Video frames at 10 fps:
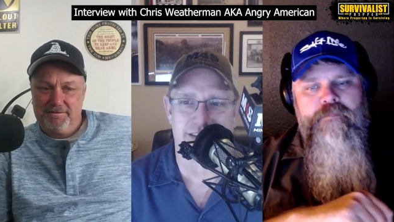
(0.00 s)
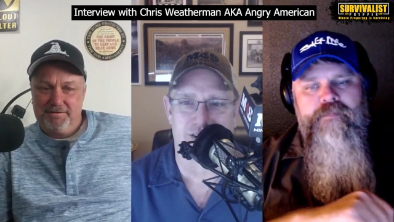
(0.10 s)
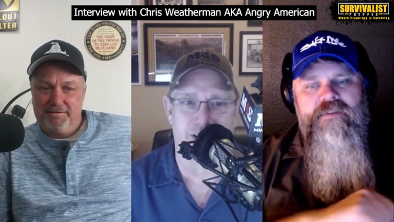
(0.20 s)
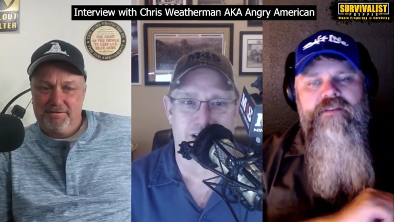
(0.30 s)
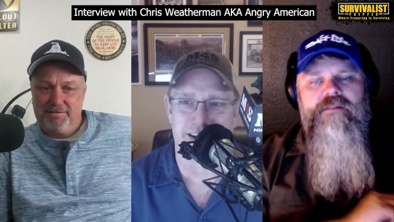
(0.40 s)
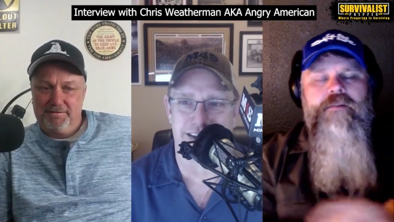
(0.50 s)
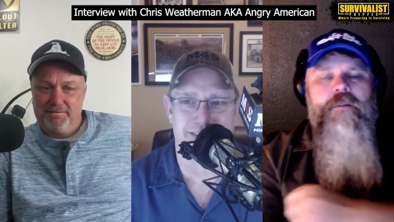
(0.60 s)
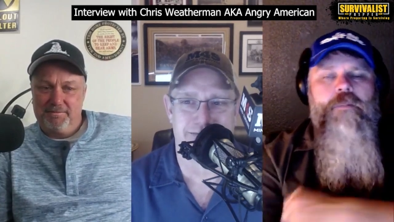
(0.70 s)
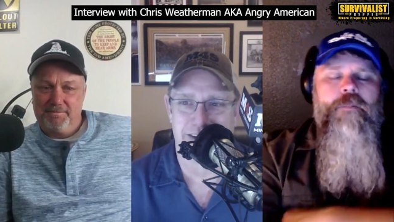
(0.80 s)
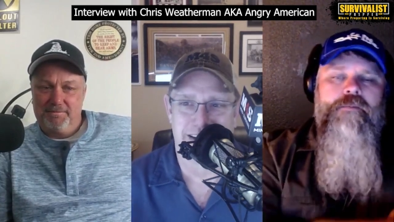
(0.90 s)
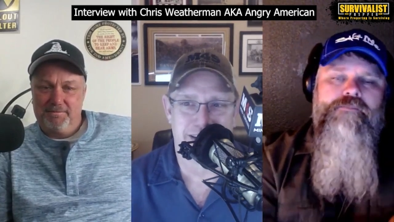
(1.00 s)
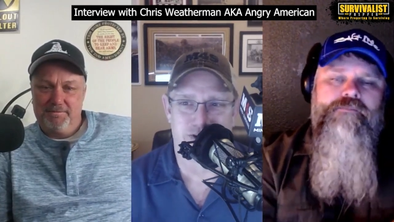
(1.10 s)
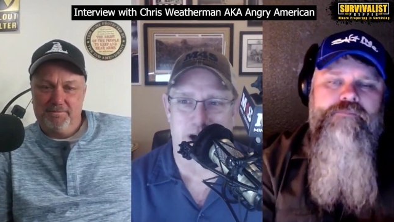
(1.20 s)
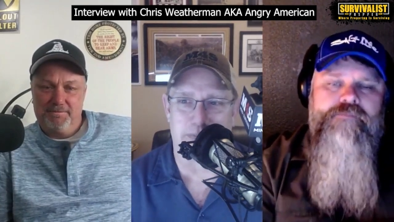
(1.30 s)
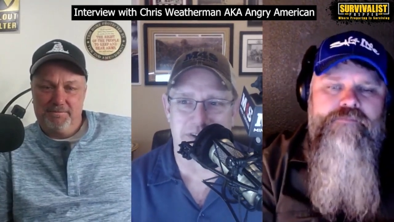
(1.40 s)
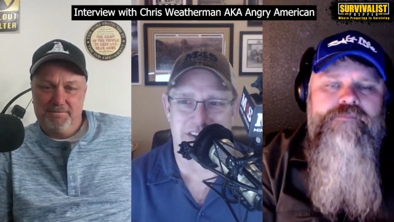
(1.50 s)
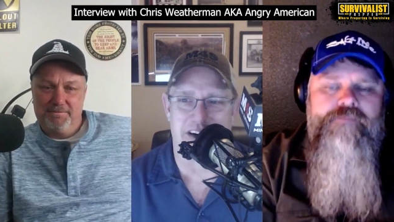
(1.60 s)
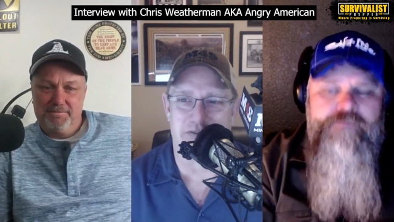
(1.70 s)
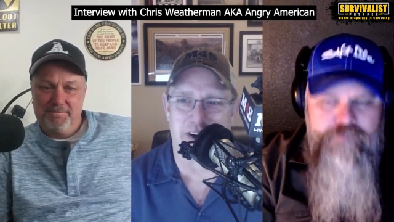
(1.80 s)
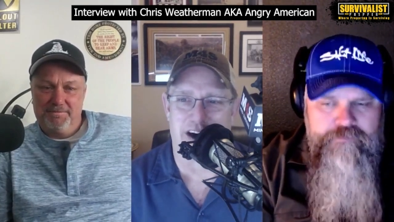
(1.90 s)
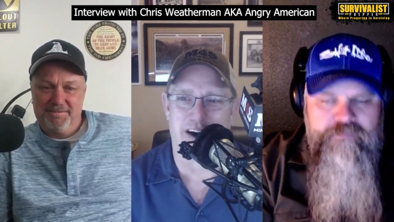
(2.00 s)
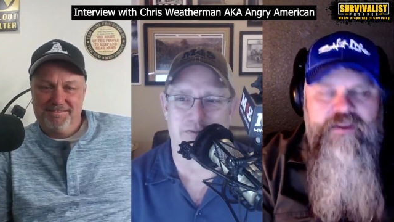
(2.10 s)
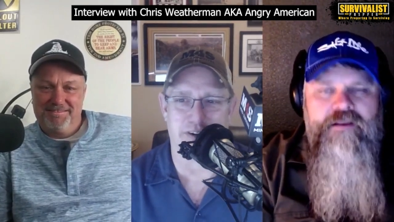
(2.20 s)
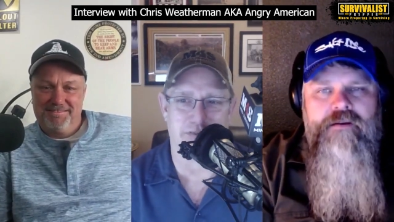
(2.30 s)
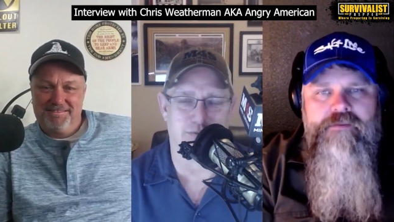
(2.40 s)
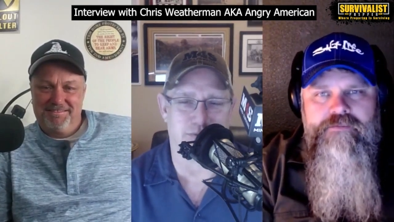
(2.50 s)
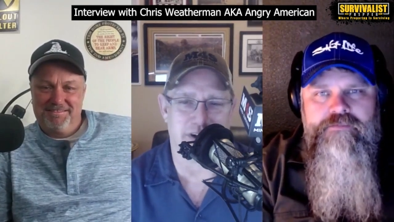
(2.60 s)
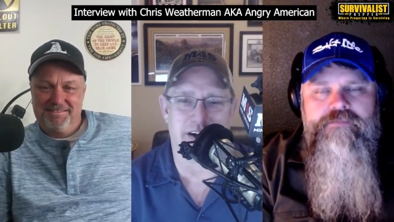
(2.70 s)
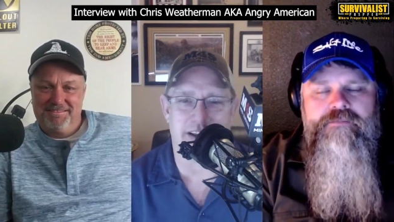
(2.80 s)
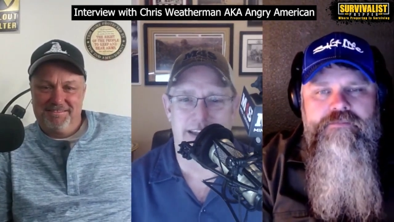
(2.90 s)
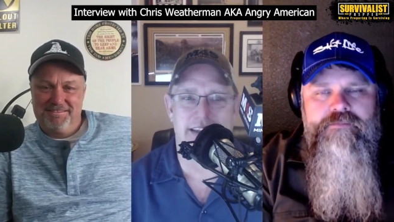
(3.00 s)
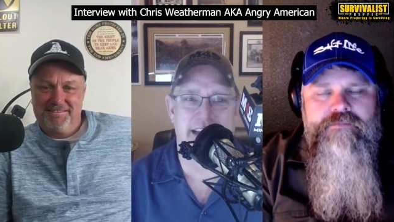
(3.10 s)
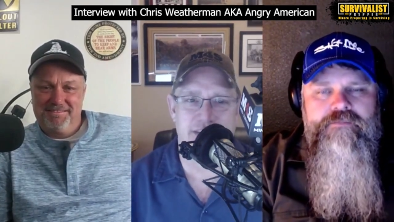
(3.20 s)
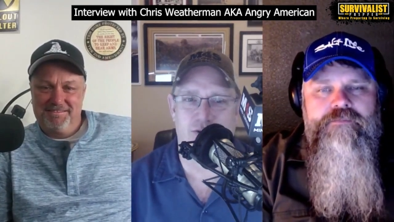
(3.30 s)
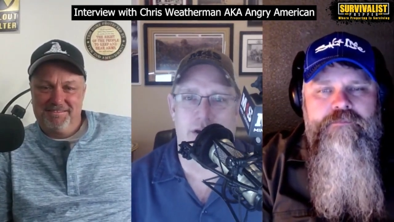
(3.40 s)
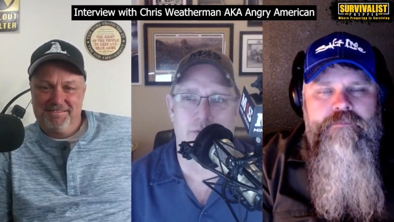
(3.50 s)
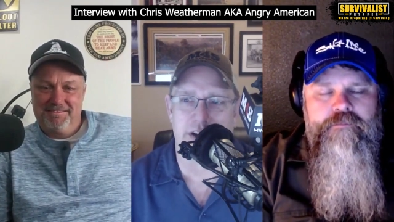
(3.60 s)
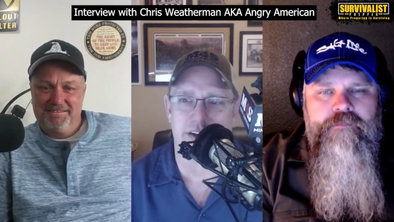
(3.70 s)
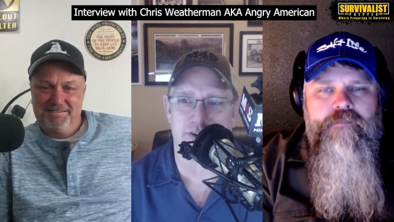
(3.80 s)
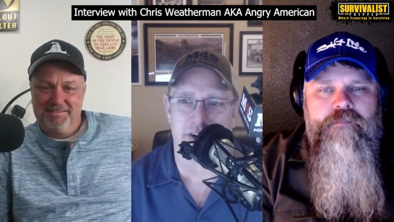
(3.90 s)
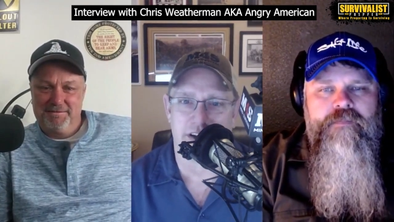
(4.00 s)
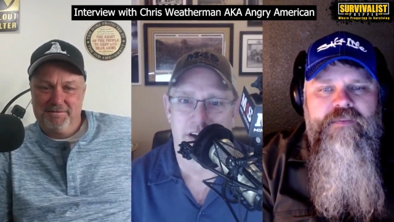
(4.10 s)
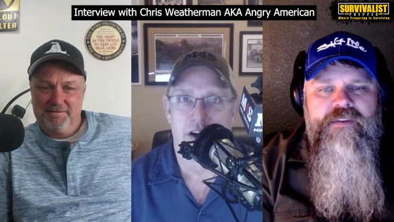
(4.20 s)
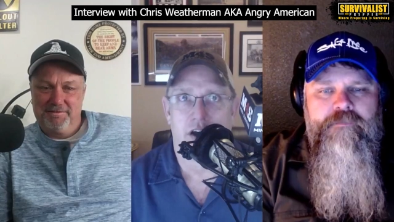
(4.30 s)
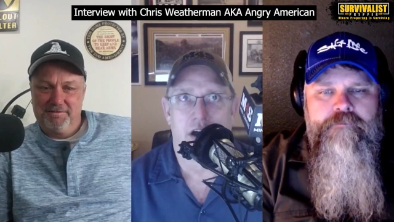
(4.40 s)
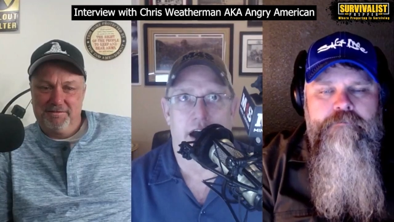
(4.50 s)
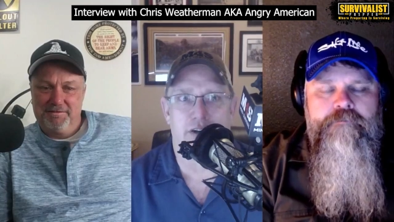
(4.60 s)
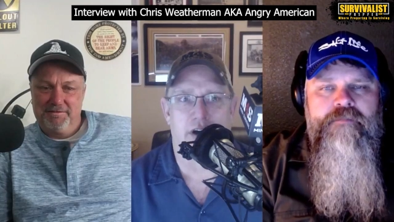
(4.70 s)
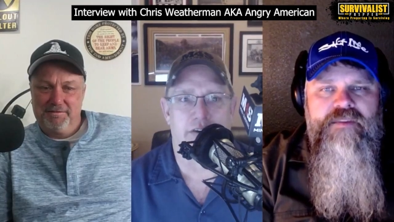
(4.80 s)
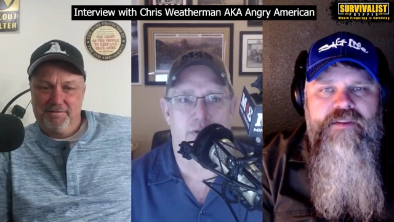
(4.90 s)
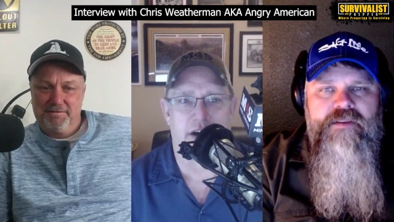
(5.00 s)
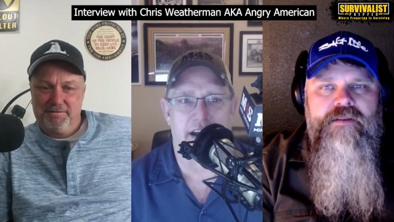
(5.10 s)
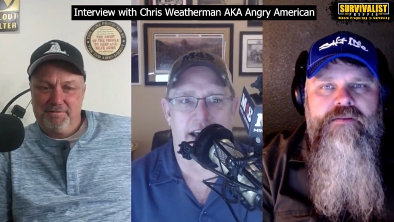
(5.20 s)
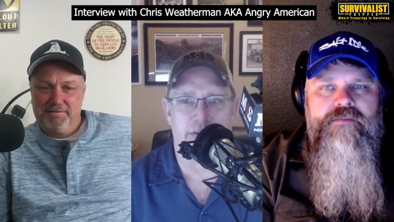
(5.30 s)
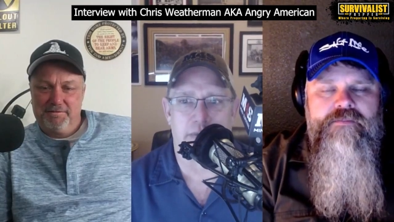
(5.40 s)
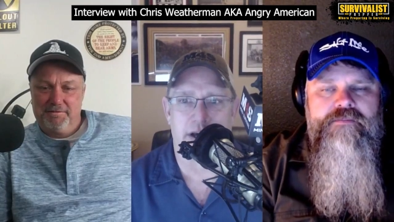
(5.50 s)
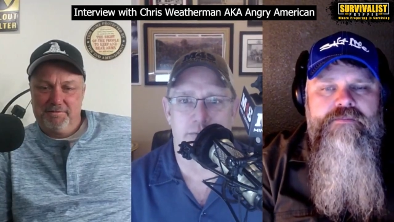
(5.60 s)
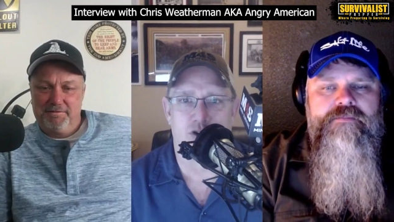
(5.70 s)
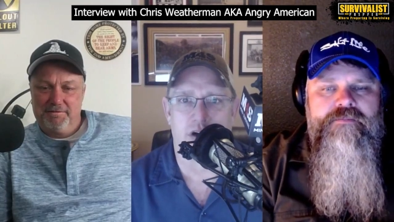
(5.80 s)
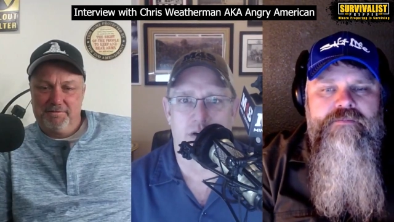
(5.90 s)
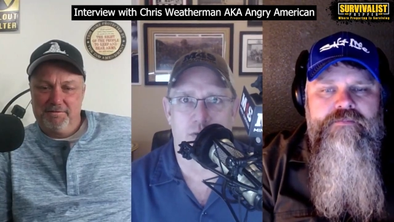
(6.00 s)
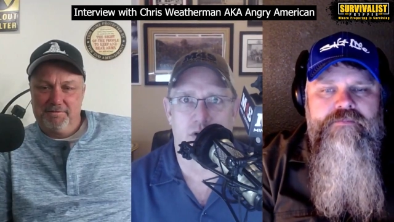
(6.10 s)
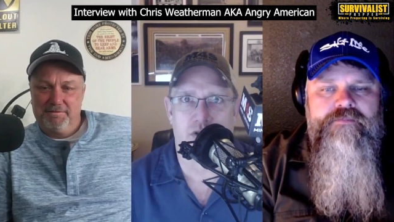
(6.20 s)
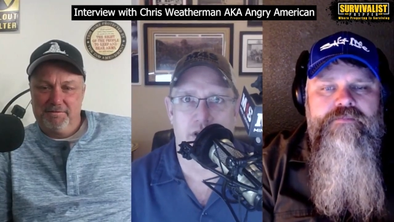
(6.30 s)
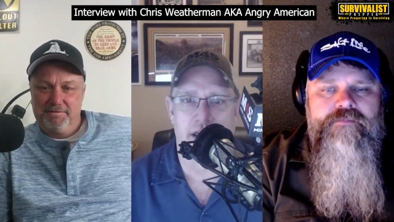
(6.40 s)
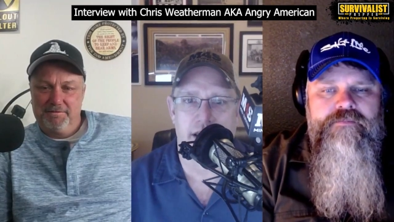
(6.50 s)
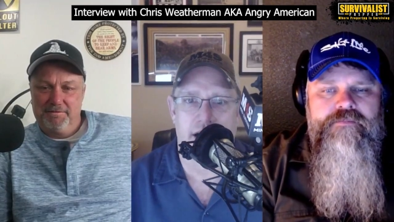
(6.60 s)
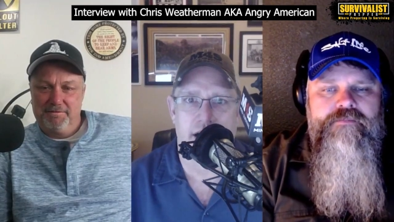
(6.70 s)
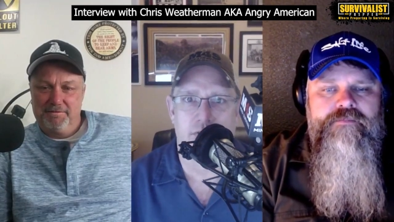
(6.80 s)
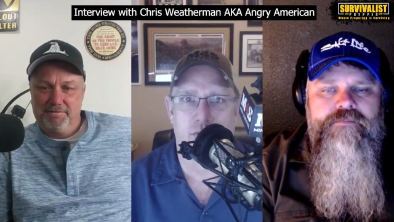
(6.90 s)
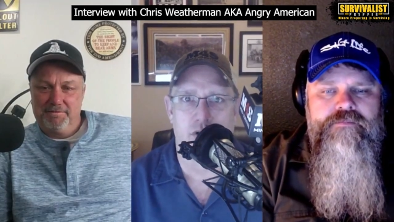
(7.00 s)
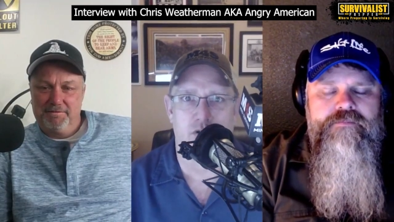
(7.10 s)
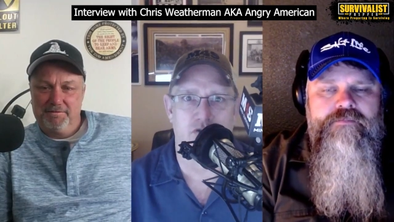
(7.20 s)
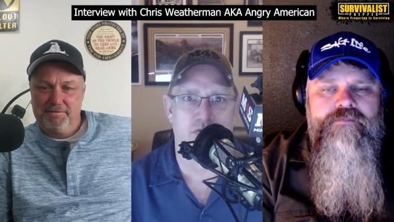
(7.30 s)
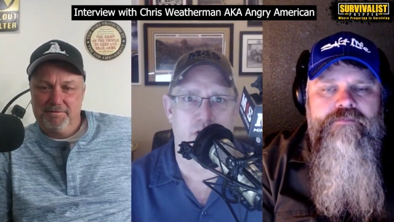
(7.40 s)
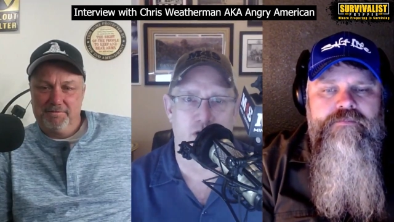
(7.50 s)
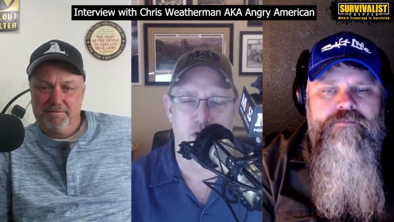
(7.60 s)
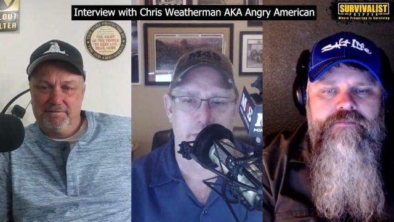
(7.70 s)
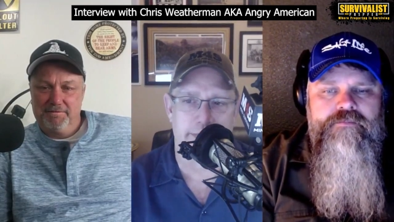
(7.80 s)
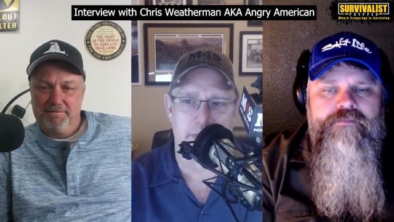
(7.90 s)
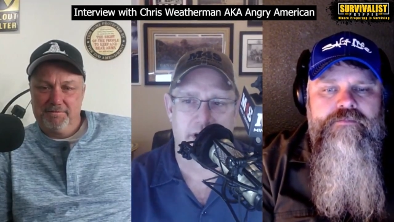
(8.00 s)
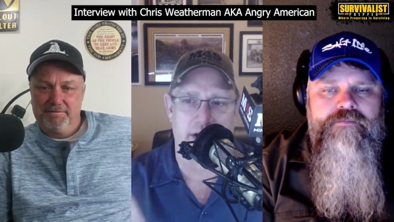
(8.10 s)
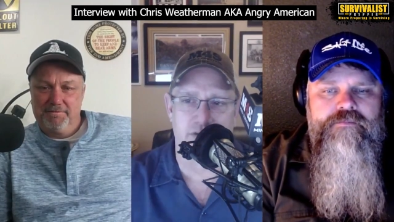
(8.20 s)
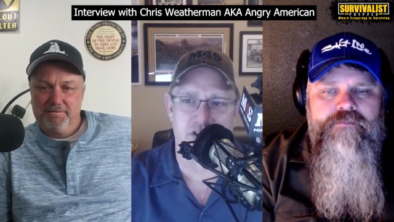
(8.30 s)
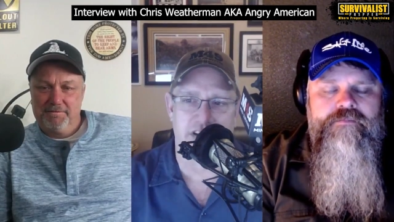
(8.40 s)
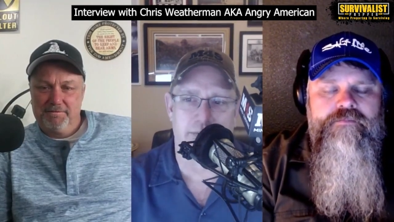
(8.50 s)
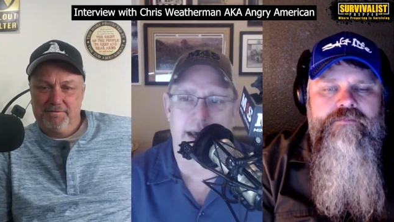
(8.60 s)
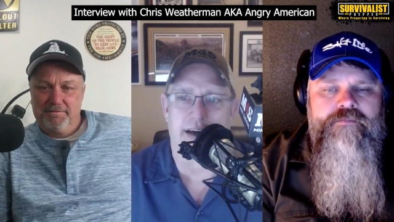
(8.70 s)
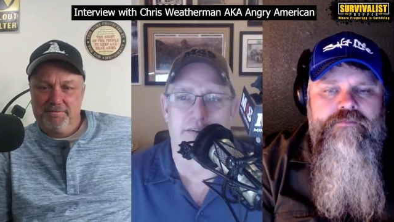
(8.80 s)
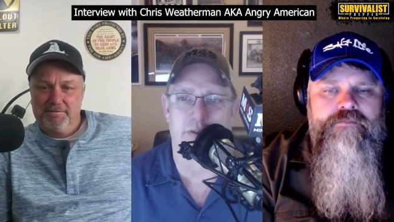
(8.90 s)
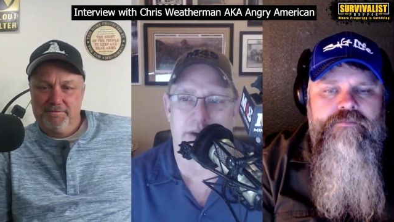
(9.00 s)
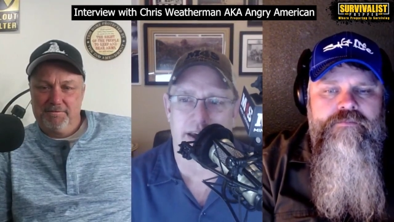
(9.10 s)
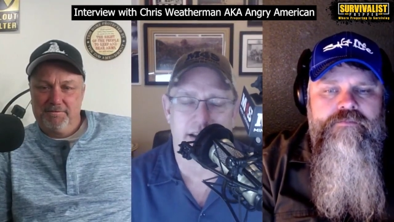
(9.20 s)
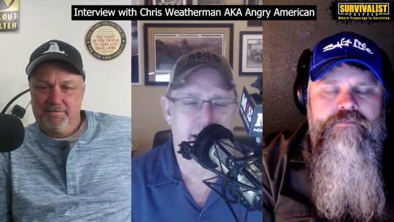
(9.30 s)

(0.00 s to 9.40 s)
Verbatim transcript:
Speaker 1: start hucking dropping stuff off and you know that and that's a great way to do it i drive around i have a pickup truck with a uh, one of those aluminum covers on the back of the bed